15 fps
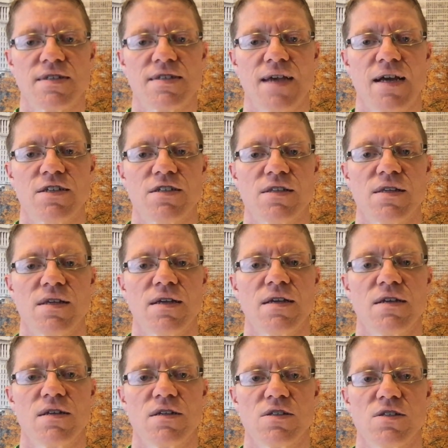is actually
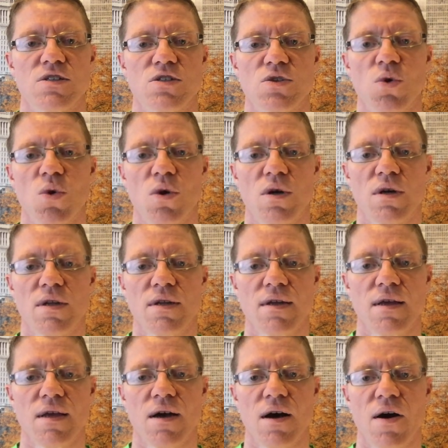stored
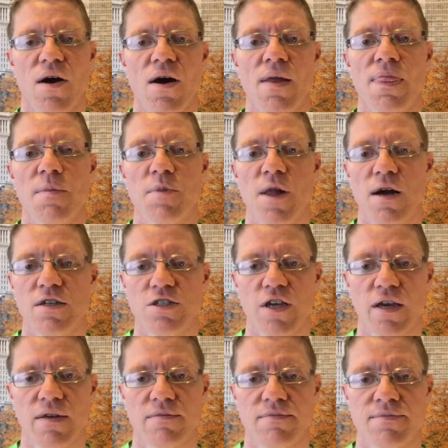on the
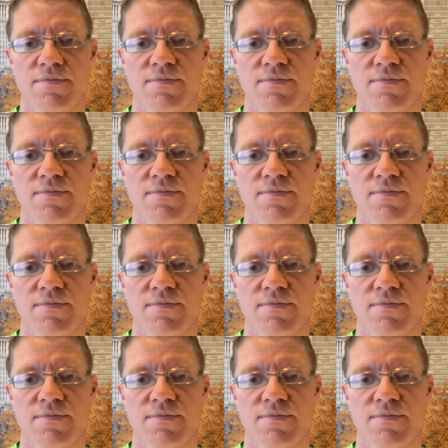blockchain.